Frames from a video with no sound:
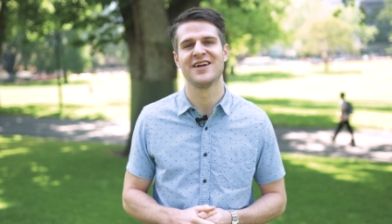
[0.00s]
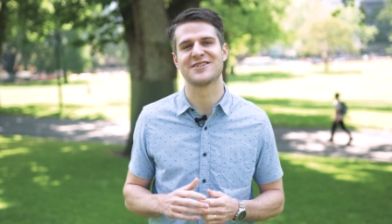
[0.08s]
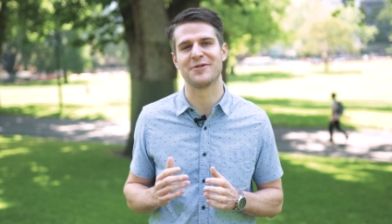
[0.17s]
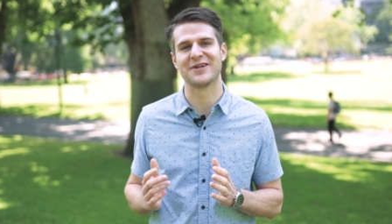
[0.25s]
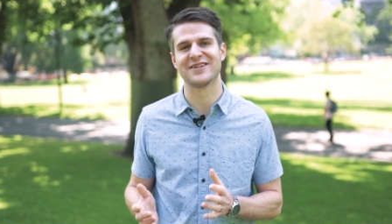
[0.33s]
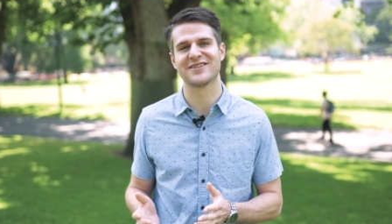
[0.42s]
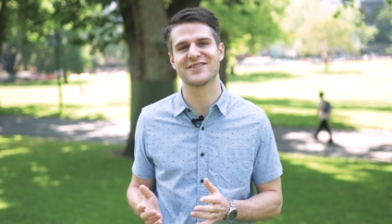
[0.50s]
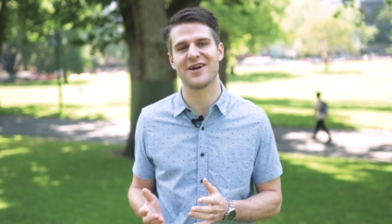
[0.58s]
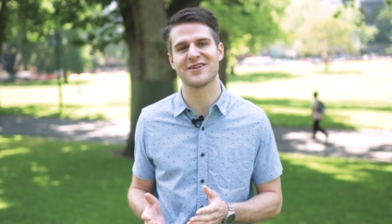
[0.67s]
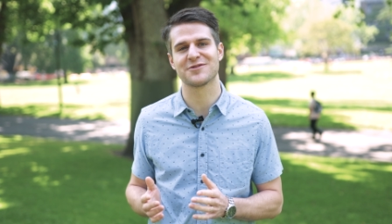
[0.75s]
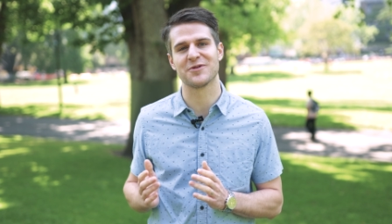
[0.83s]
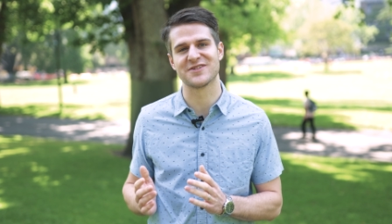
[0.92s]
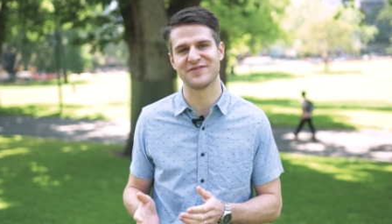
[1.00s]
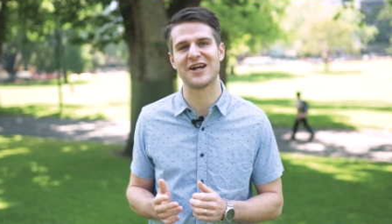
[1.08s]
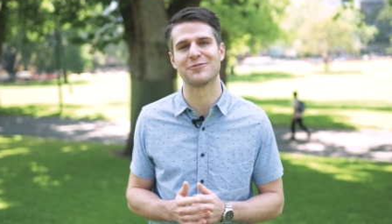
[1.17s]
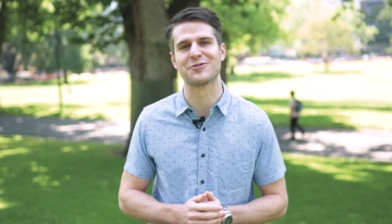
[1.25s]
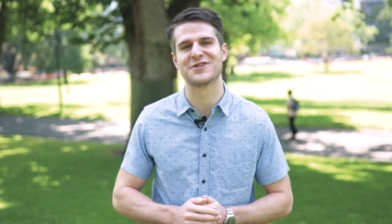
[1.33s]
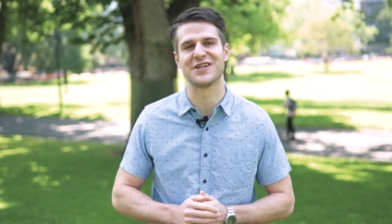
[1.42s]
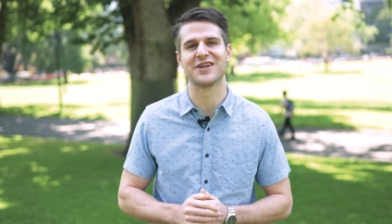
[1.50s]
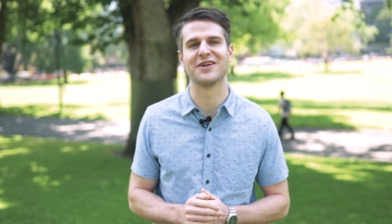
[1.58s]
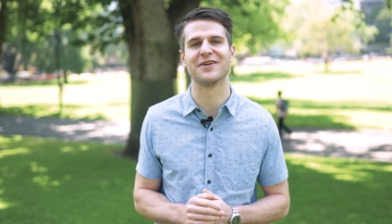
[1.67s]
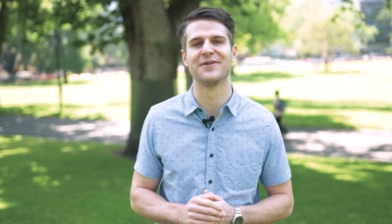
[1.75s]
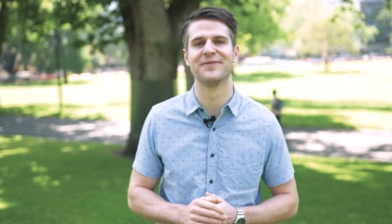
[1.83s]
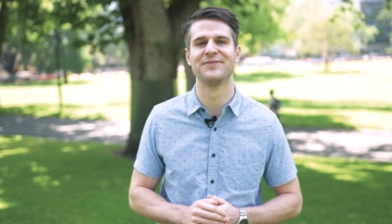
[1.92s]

so we can discuss what's available to you.